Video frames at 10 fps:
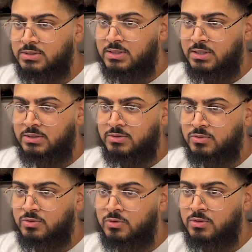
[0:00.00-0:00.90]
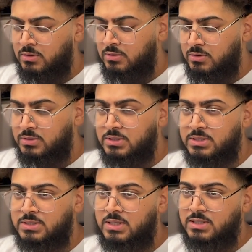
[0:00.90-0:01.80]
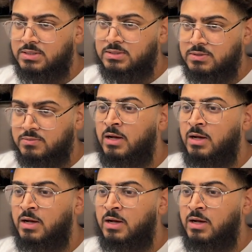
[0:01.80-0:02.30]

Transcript: title.tsx,